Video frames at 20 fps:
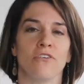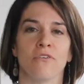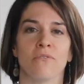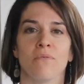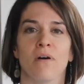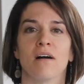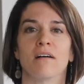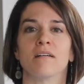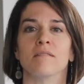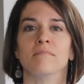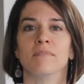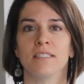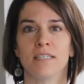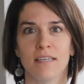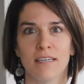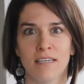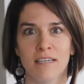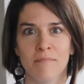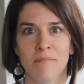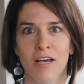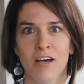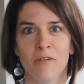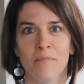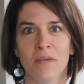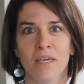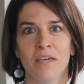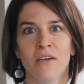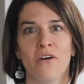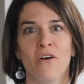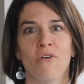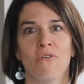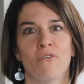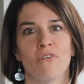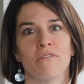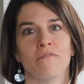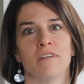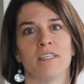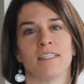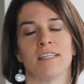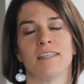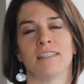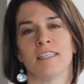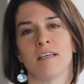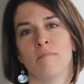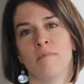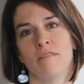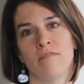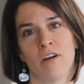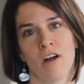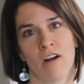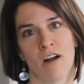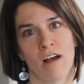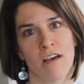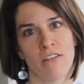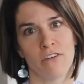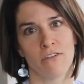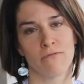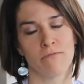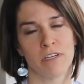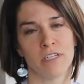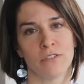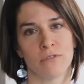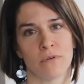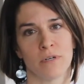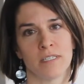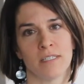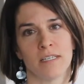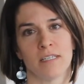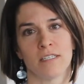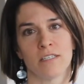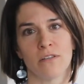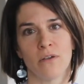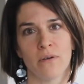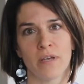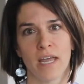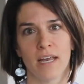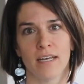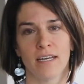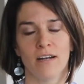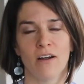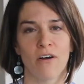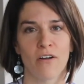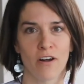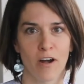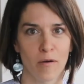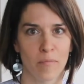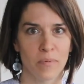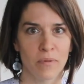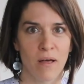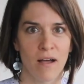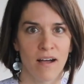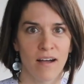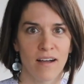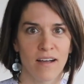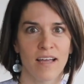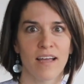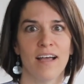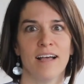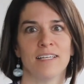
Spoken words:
you're welcome to email me or visit some of our other resources located on our blog